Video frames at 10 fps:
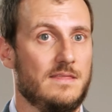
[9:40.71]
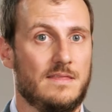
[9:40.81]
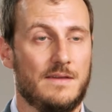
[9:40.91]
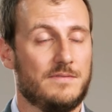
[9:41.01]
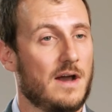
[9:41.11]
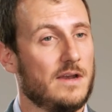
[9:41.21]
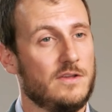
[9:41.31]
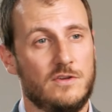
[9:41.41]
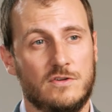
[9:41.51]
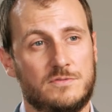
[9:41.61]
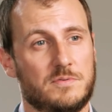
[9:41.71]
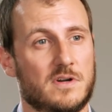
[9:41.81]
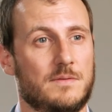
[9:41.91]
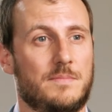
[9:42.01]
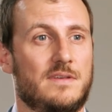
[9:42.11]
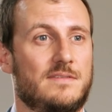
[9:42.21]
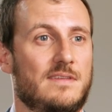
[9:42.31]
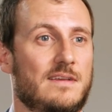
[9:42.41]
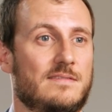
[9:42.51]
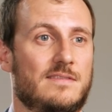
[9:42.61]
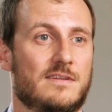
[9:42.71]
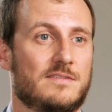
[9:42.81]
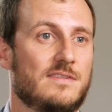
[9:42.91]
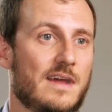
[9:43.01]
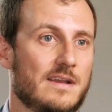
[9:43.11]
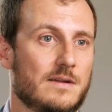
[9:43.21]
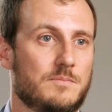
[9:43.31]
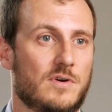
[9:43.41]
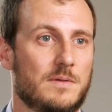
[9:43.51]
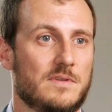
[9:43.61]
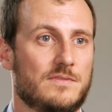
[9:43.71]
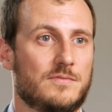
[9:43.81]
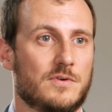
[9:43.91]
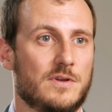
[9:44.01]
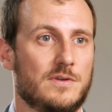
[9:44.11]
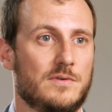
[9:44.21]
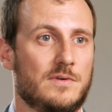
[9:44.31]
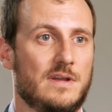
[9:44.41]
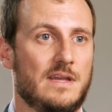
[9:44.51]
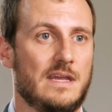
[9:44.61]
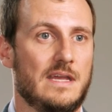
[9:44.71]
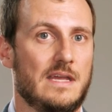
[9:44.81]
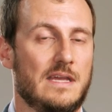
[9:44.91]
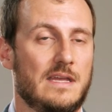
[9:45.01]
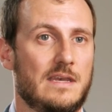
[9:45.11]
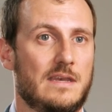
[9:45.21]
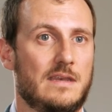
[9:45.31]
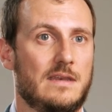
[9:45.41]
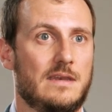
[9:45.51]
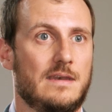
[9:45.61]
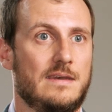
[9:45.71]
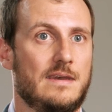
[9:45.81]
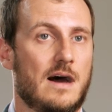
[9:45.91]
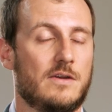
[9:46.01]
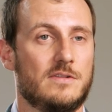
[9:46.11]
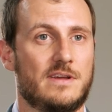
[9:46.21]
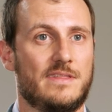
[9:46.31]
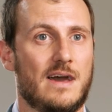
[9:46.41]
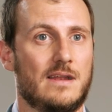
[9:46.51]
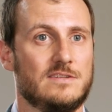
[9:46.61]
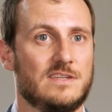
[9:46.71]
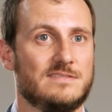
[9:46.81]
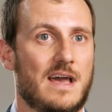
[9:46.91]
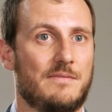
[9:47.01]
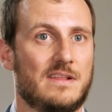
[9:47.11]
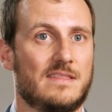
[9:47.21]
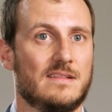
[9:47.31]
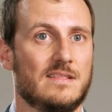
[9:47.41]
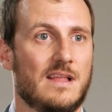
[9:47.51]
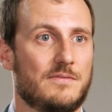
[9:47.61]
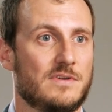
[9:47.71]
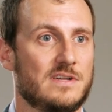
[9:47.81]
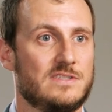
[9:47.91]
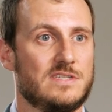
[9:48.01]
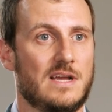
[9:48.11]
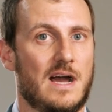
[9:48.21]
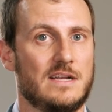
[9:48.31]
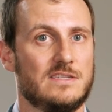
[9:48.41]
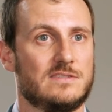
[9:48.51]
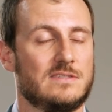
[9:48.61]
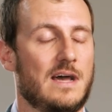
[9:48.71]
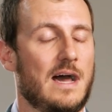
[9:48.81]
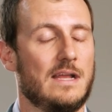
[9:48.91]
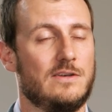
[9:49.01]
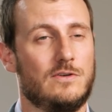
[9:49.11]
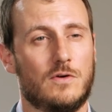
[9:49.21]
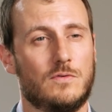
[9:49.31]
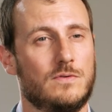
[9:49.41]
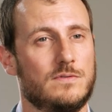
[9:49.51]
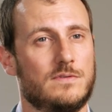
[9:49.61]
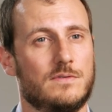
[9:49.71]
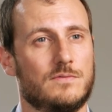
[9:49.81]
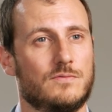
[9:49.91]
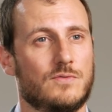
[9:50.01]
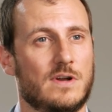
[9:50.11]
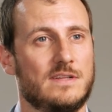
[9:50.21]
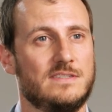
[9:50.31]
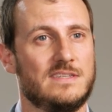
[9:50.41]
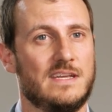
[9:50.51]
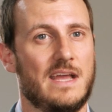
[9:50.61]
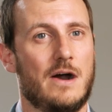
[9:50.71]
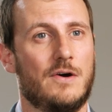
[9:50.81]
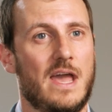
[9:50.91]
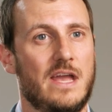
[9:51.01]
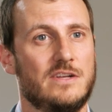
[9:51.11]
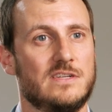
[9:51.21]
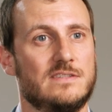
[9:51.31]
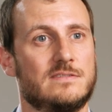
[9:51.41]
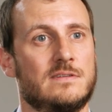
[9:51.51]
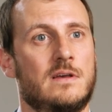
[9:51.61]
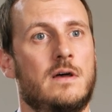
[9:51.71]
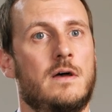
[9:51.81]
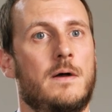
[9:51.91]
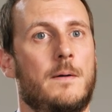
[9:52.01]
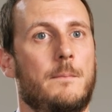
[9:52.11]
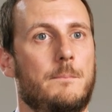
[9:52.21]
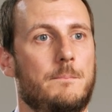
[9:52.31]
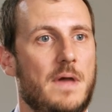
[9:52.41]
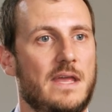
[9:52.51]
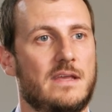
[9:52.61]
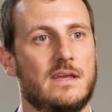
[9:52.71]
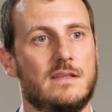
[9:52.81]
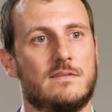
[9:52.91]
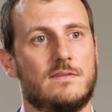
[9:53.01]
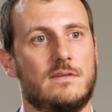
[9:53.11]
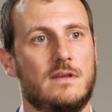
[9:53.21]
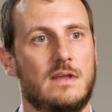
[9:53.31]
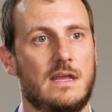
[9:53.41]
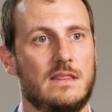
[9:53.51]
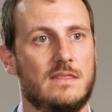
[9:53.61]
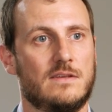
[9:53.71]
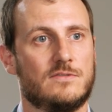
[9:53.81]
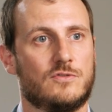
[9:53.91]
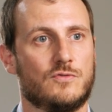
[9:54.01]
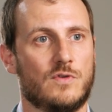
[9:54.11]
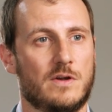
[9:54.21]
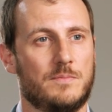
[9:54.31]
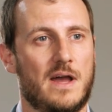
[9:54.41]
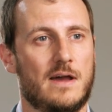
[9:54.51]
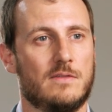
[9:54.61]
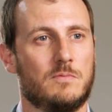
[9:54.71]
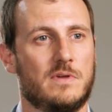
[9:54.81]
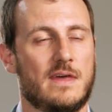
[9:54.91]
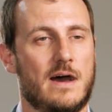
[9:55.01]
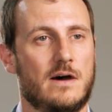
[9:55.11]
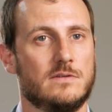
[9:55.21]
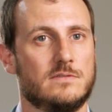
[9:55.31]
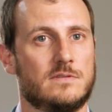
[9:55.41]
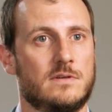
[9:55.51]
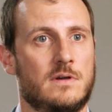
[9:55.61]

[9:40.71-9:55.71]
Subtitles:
They've got a huge book of business. They're setting appointments for you. And not only that, just having the leverage. I don't really see how agents make it in this career path without